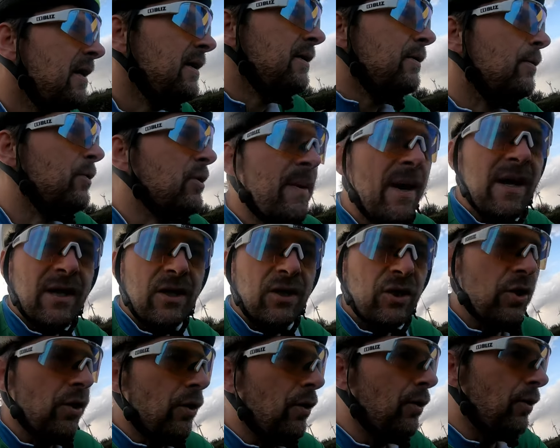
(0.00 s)
So always make
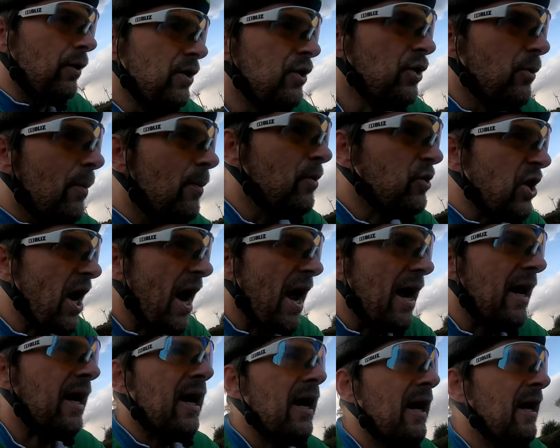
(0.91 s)
sure you double
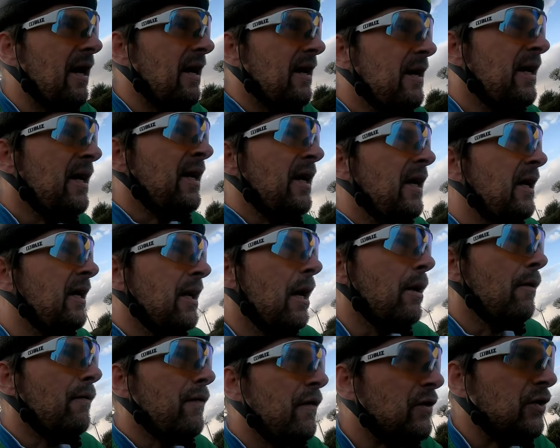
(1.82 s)
check. You
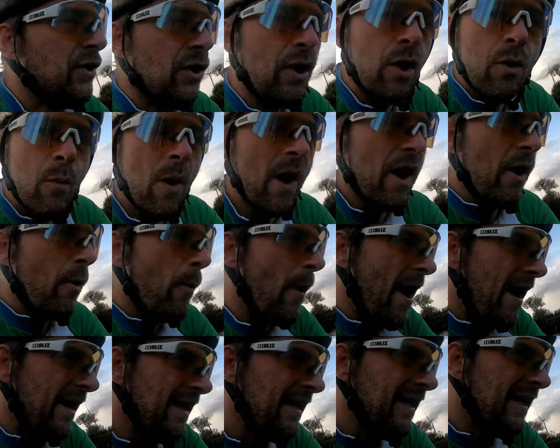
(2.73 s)
know, if it's a long way
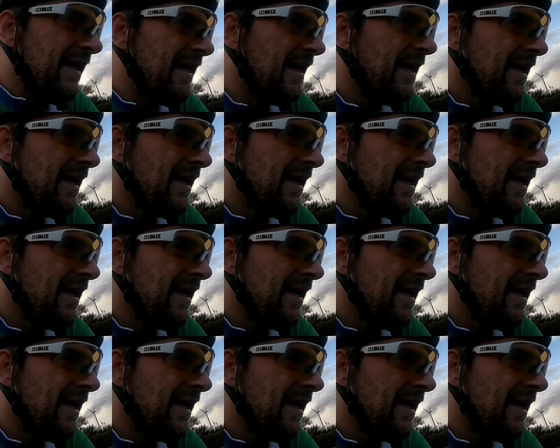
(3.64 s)
away,